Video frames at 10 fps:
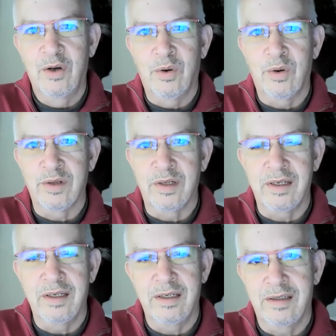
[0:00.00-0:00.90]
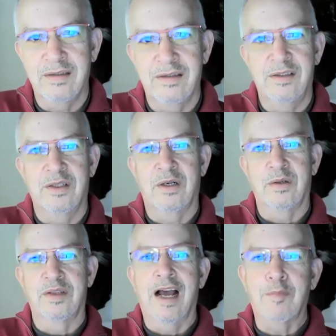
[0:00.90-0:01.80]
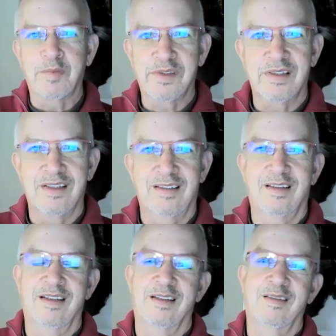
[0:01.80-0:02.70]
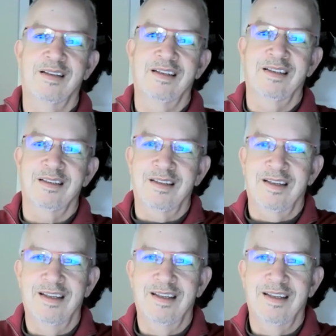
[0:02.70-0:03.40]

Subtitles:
or the ups, the